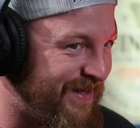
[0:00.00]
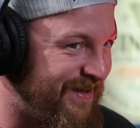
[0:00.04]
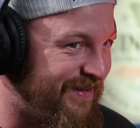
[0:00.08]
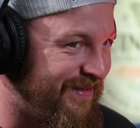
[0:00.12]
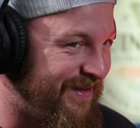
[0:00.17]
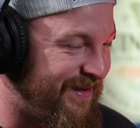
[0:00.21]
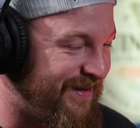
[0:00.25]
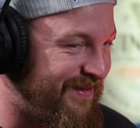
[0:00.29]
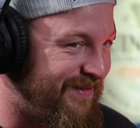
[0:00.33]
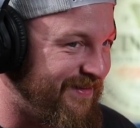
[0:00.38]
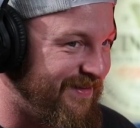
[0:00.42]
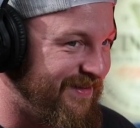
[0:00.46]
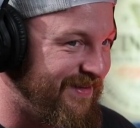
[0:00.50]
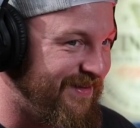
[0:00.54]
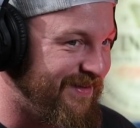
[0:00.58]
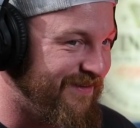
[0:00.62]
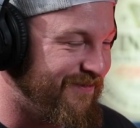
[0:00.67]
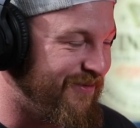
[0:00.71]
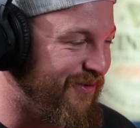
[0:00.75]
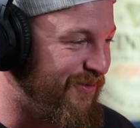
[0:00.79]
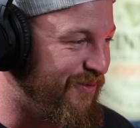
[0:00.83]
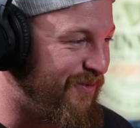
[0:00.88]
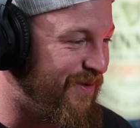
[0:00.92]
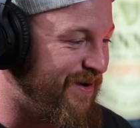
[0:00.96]
Like
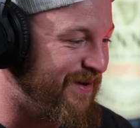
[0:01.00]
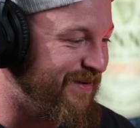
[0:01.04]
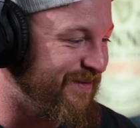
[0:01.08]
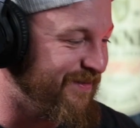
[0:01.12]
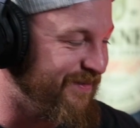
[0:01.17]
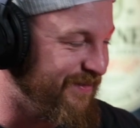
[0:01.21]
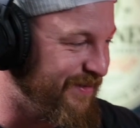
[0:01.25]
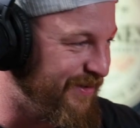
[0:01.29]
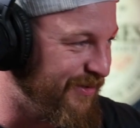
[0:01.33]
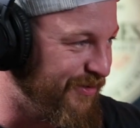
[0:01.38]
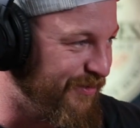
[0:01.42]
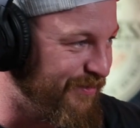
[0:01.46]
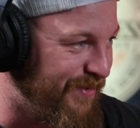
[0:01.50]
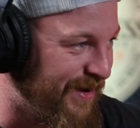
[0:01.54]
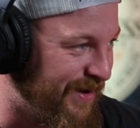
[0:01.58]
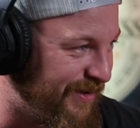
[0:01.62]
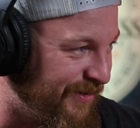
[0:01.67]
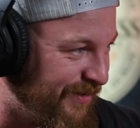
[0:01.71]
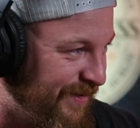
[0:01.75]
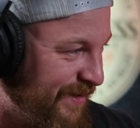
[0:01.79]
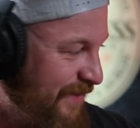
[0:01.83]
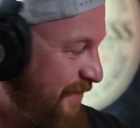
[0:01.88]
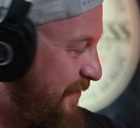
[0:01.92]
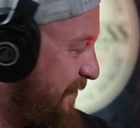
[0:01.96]
for one little
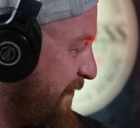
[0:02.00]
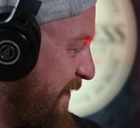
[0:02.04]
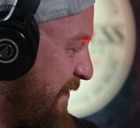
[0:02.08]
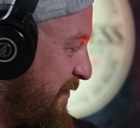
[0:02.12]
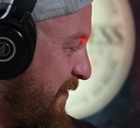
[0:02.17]
bottle out of every